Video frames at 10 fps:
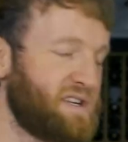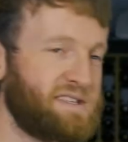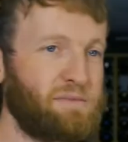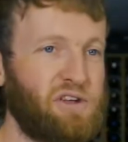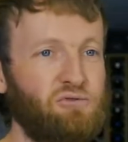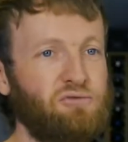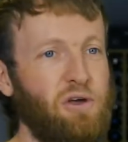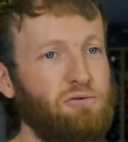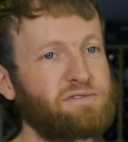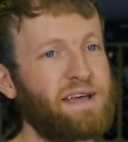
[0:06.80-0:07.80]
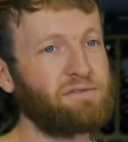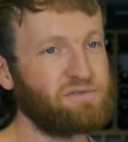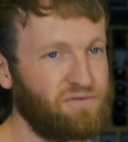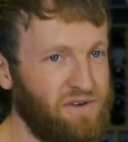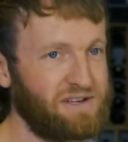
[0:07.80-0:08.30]
somebody who knows how to
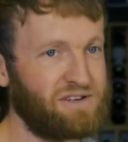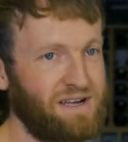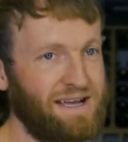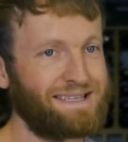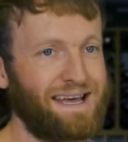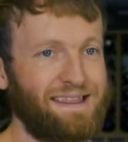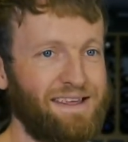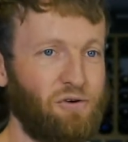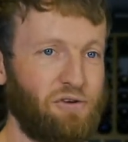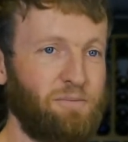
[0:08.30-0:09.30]
fish has had the honour.